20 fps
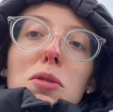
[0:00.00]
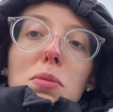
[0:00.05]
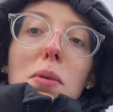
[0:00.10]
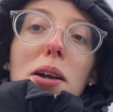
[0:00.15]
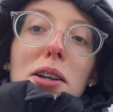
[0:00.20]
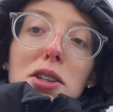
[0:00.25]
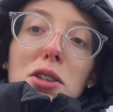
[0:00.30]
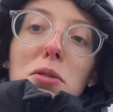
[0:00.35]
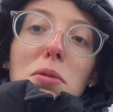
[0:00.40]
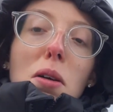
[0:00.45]

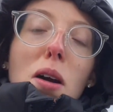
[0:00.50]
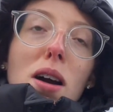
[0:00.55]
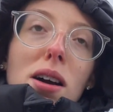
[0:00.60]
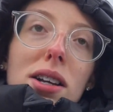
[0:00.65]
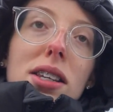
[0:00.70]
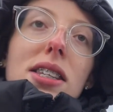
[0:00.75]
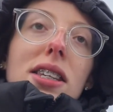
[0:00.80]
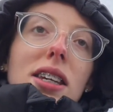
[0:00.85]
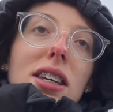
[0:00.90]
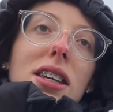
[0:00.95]
went to
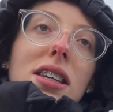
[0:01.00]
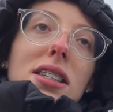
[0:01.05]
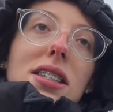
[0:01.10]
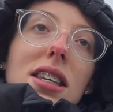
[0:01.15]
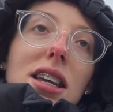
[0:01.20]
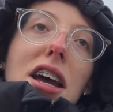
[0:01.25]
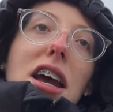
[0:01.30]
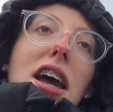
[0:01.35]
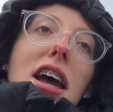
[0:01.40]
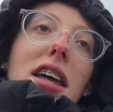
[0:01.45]
Roxy's,
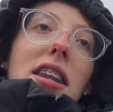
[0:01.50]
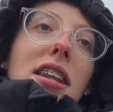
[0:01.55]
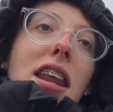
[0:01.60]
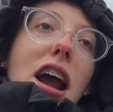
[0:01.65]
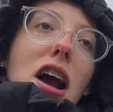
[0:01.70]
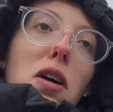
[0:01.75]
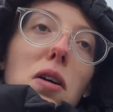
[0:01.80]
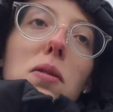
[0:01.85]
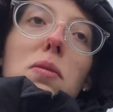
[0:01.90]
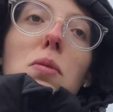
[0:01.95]
and
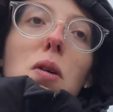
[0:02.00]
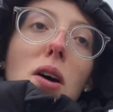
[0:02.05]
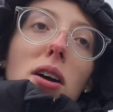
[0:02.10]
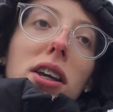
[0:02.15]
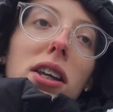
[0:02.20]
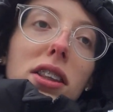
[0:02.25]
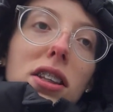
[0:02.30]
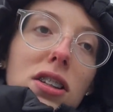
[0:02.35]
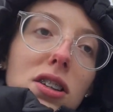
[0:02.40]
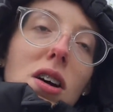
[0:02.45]
now I'm
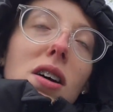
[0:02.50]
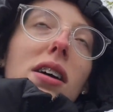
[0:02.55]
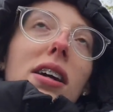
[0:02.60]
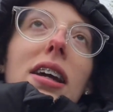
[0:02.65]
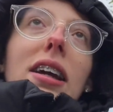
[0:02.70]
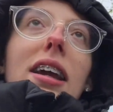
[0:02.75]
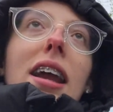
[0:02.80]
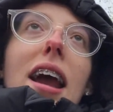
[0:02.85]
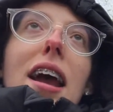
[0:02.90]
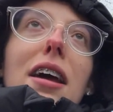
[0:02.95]
walking the dog
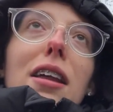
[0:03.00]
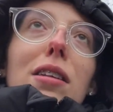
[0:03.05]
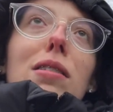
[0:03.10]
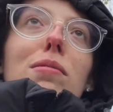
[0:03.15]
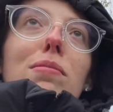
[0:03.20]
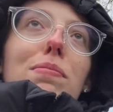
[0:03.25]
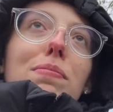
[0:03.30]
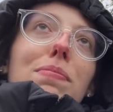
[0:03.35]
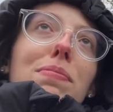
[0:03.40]
again.